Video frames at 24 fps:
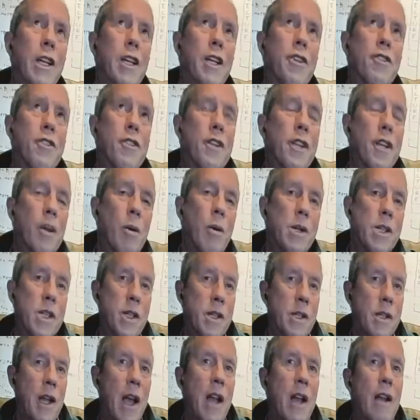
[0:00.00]
interesting
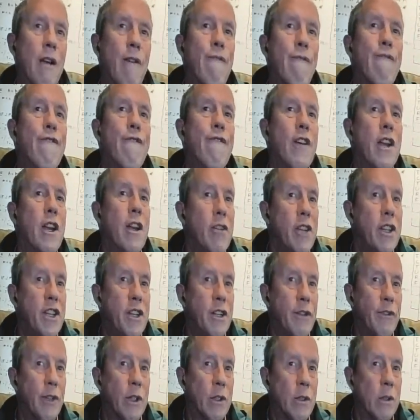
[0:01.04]
question and a very
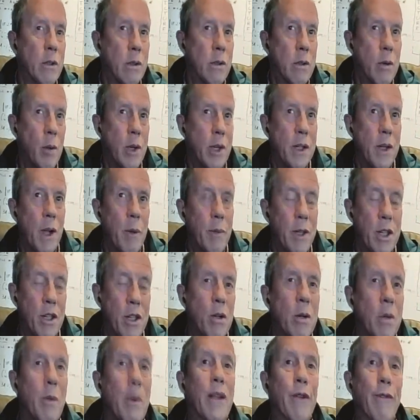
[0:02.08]
difficult question. I mean, you
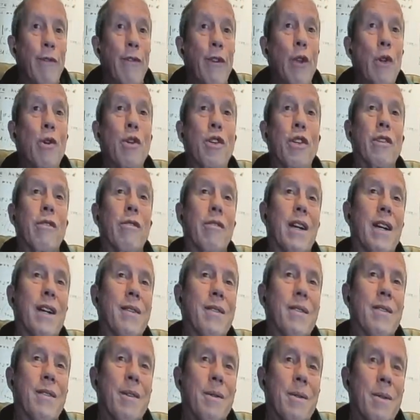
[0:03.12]
talk about the future, right?
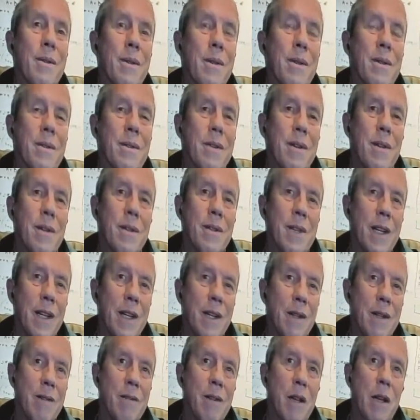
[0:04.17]
So it's it's
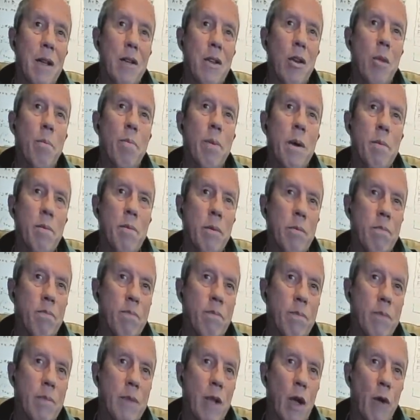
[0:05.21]
hard. You know, people,
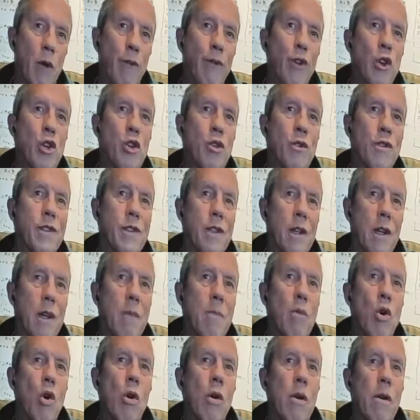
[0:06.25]
you know, futurists are
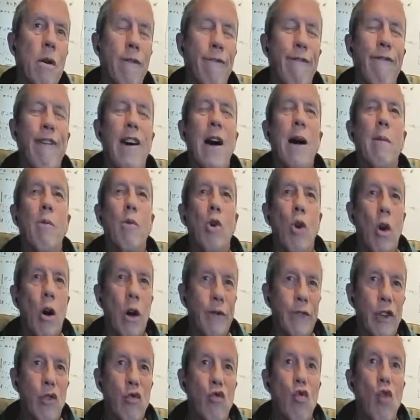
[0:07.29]
more far more
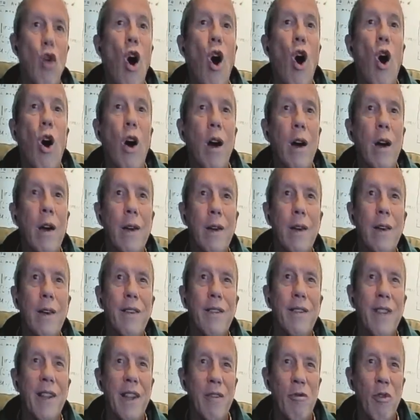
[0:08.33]
often wrong
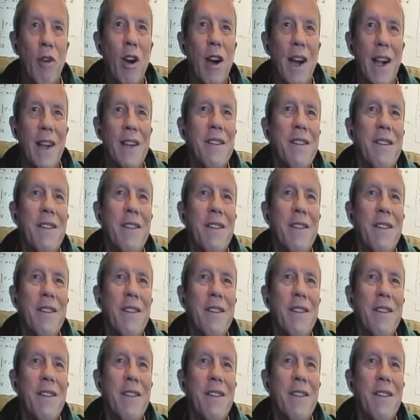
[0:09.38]
than right.